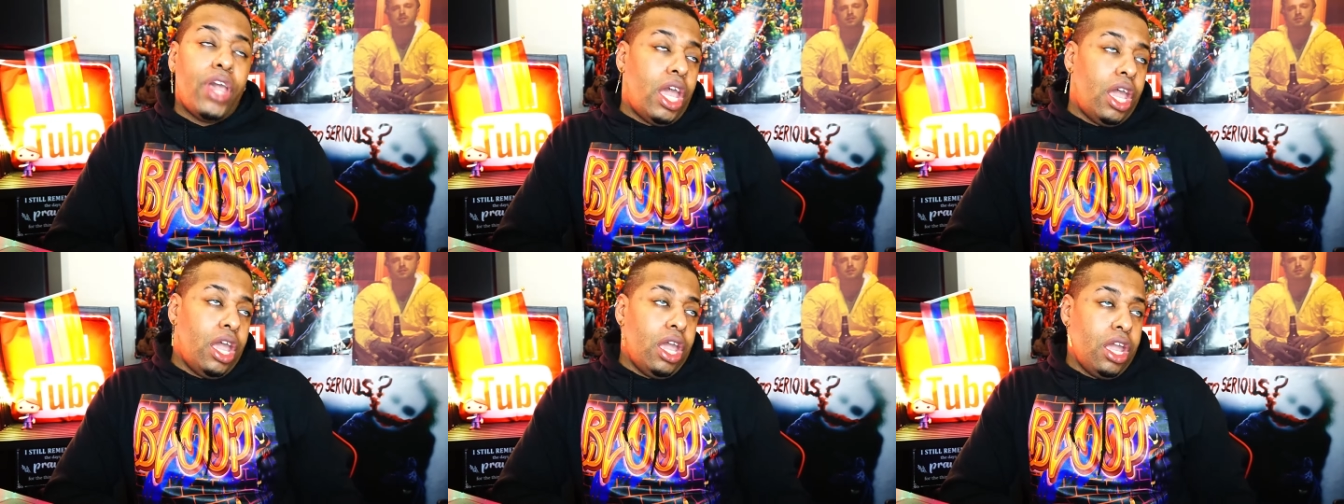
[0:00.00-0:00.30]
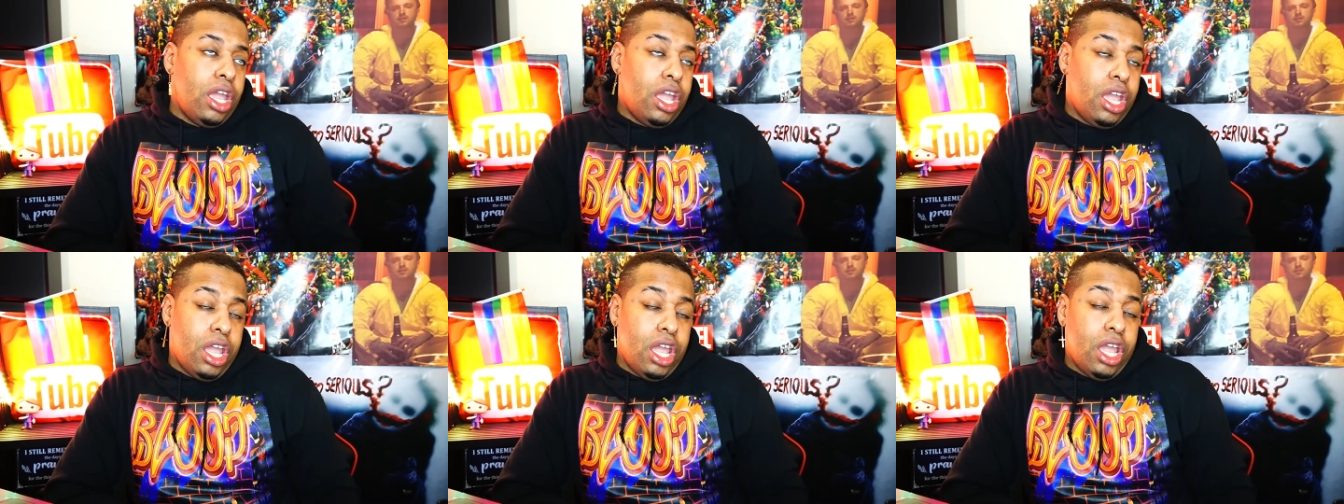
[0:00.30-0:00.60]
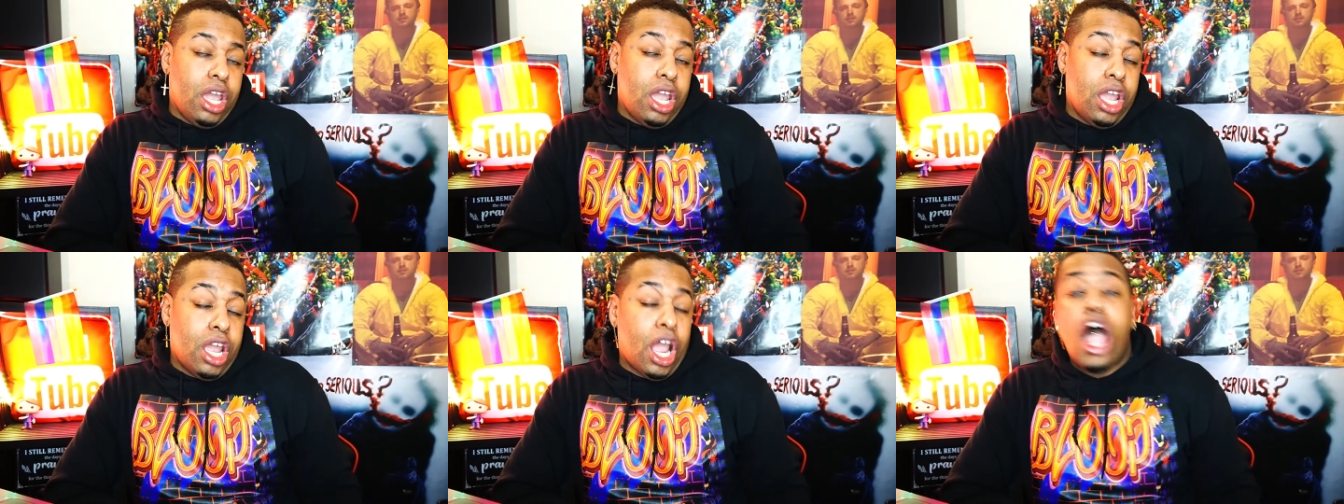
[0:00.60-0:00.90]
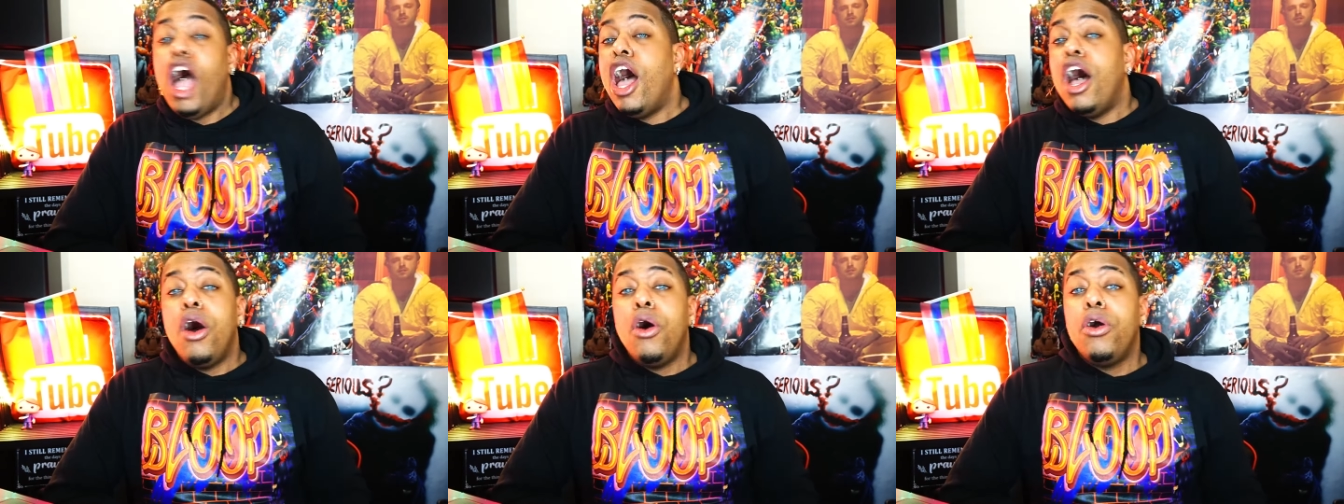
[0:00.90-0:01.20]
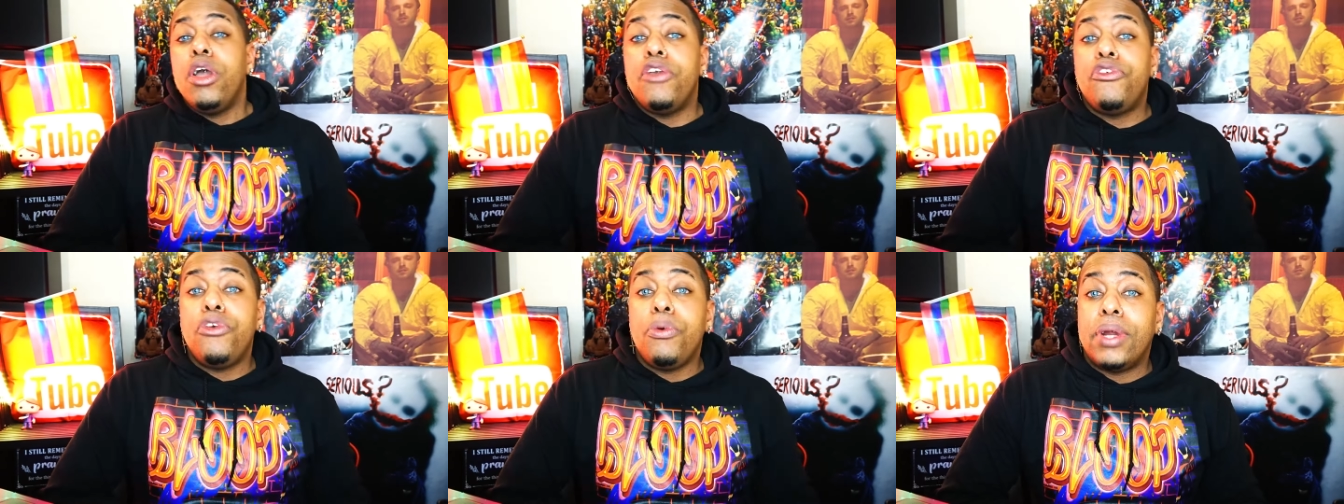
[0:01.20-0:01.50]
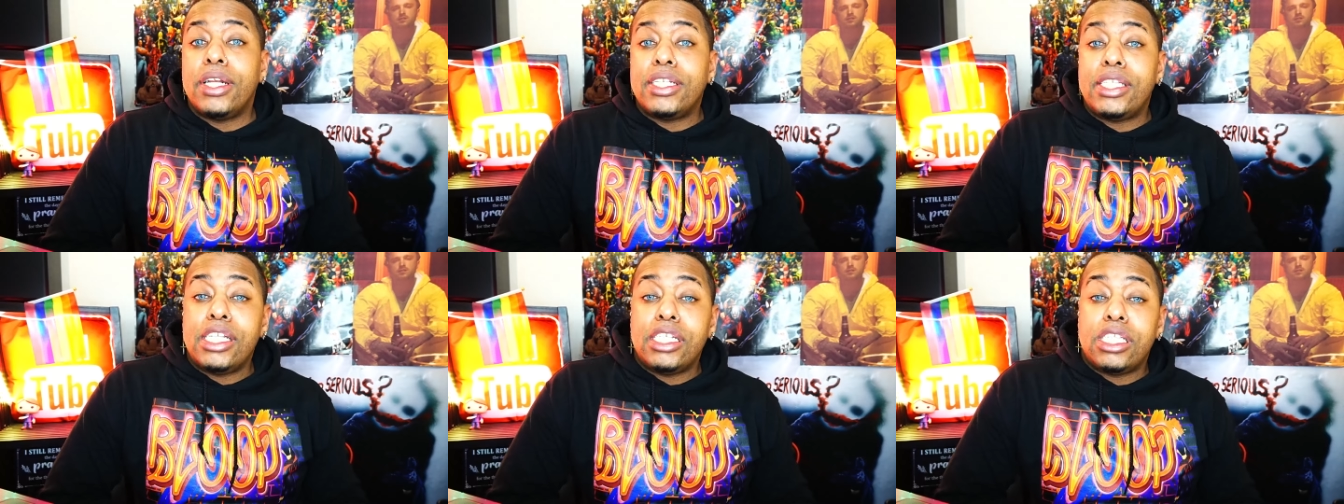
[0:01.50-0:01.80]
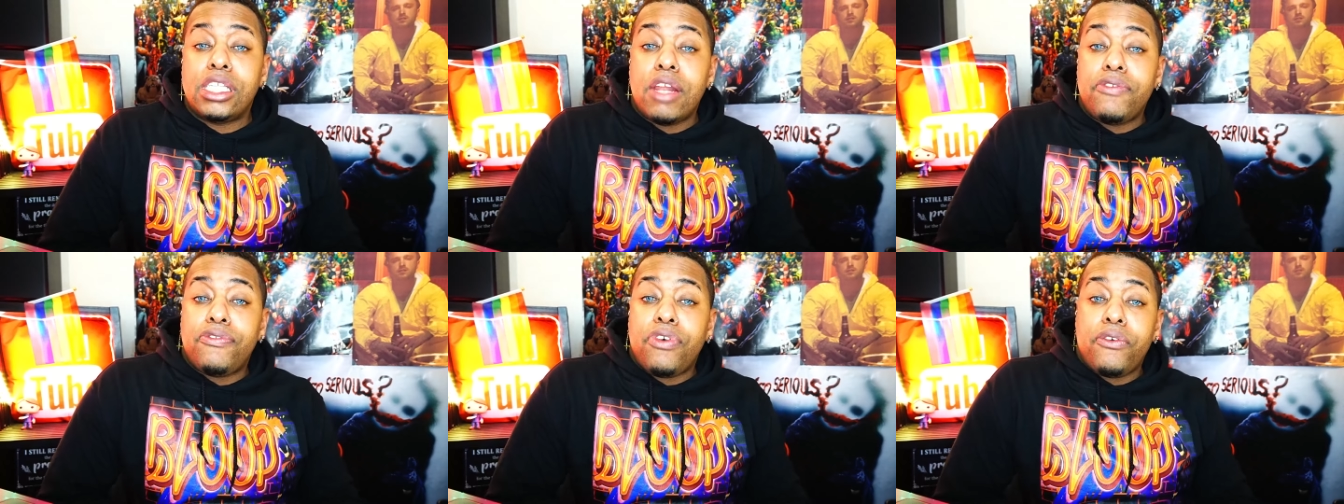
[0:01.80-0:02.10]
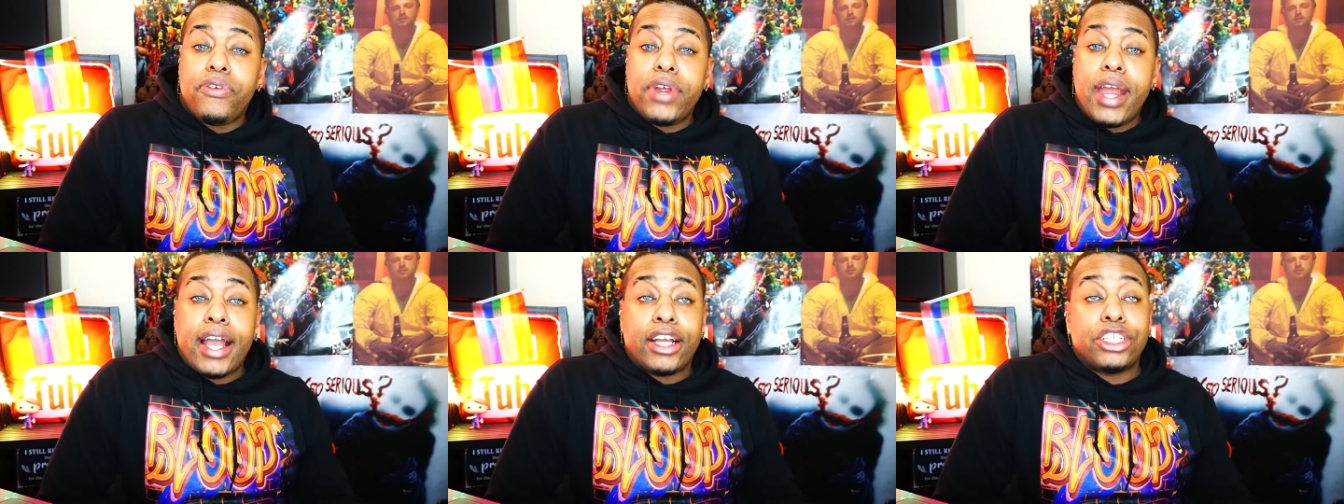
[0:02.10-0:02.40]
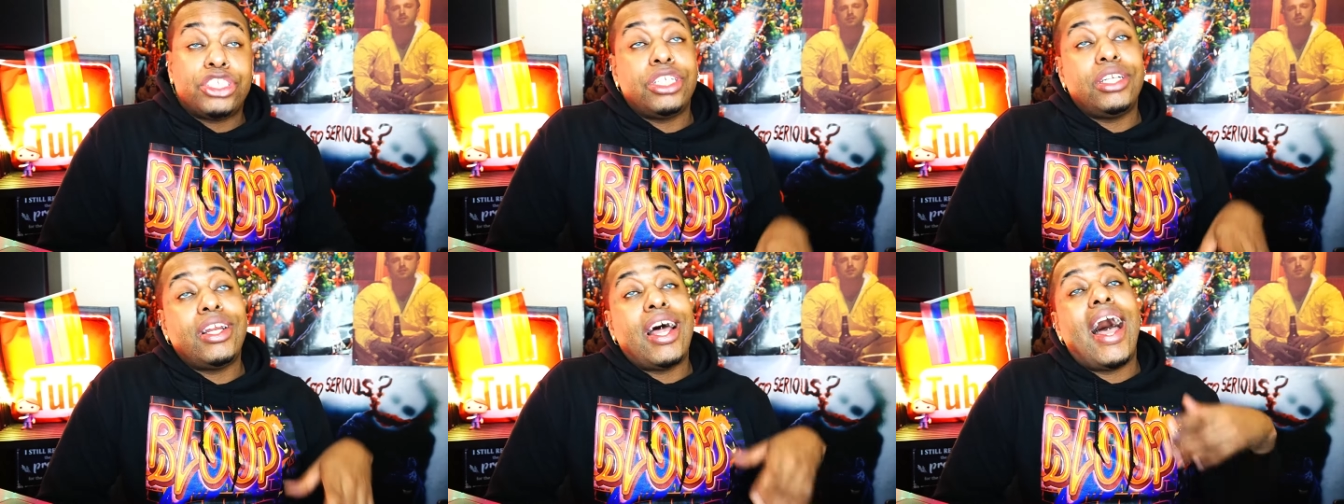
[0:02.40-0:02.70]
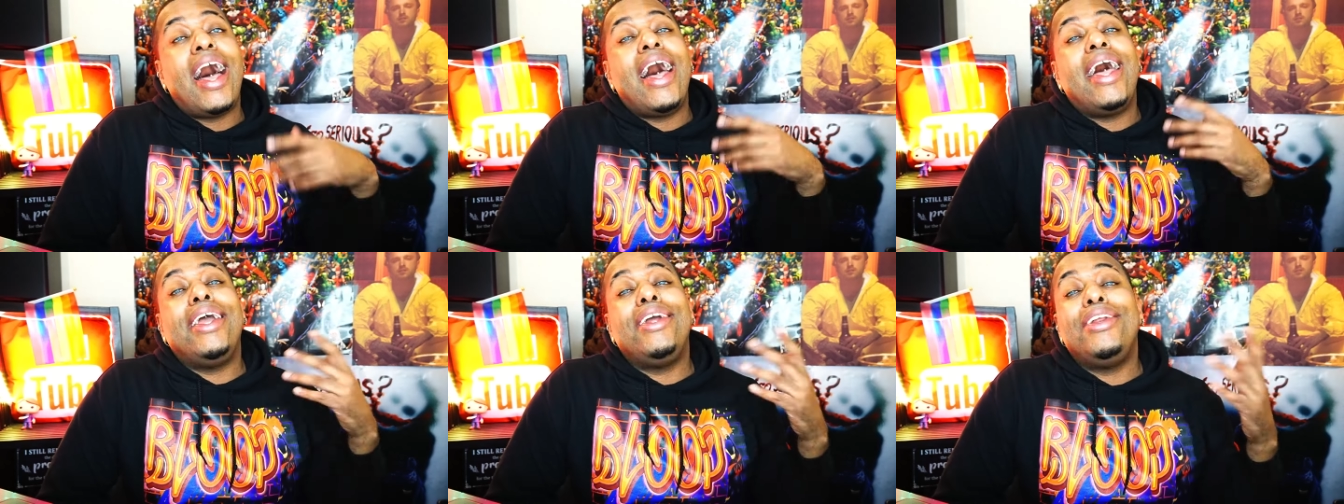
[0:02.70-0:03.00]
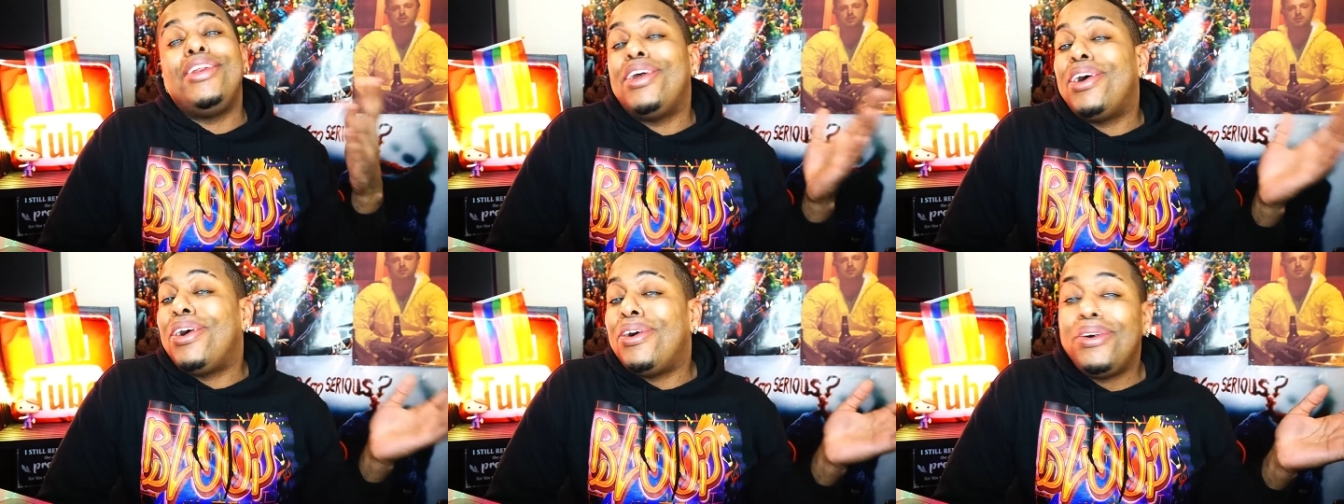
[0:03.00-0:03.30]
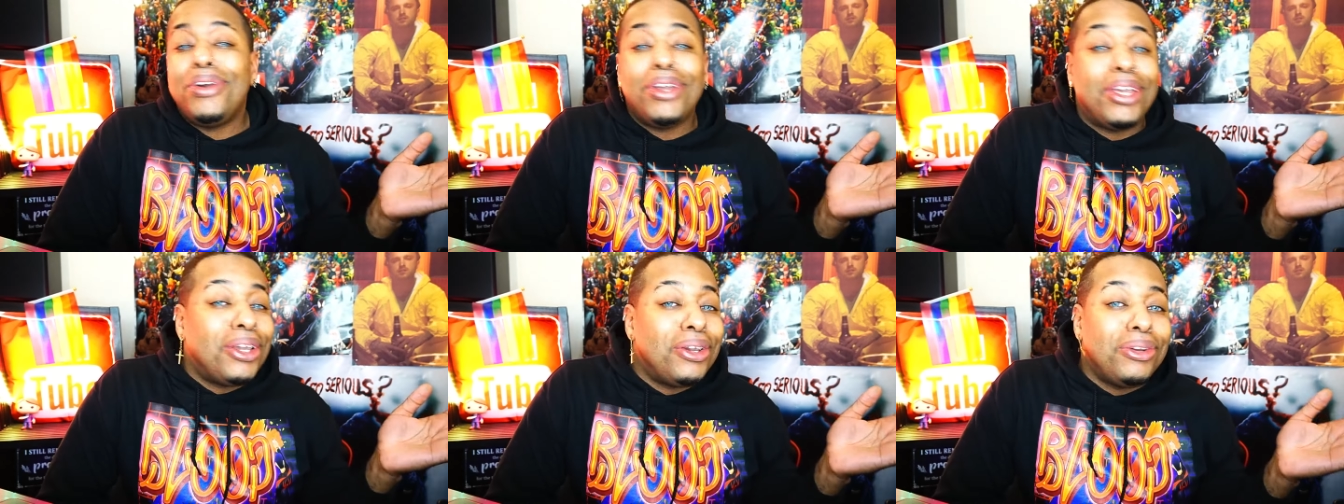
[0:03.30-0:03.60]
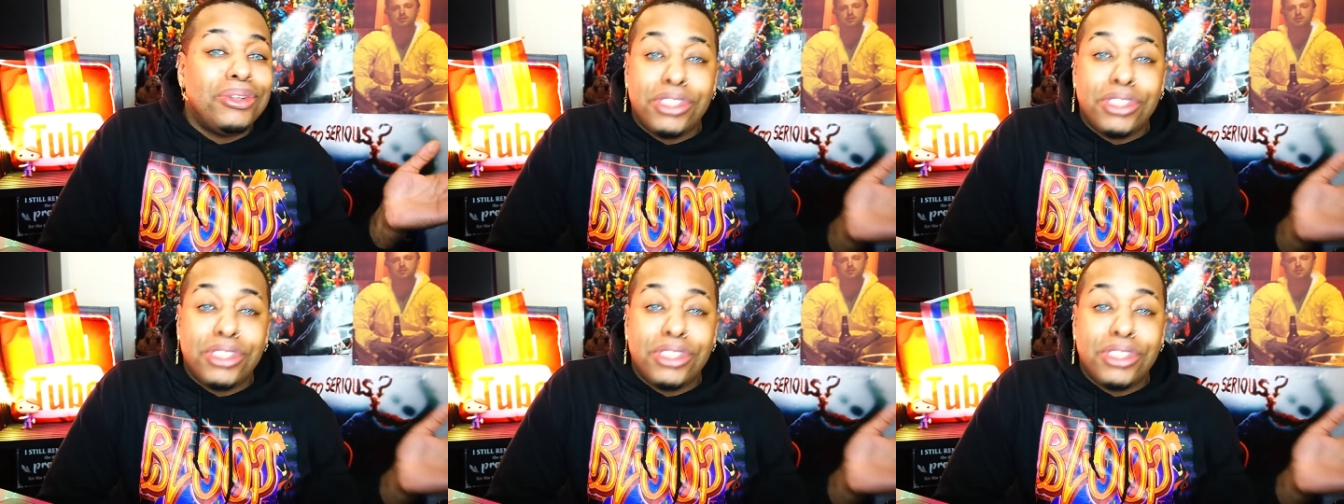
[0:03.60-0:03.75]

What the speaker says: If you want to see this in full reaction, I know you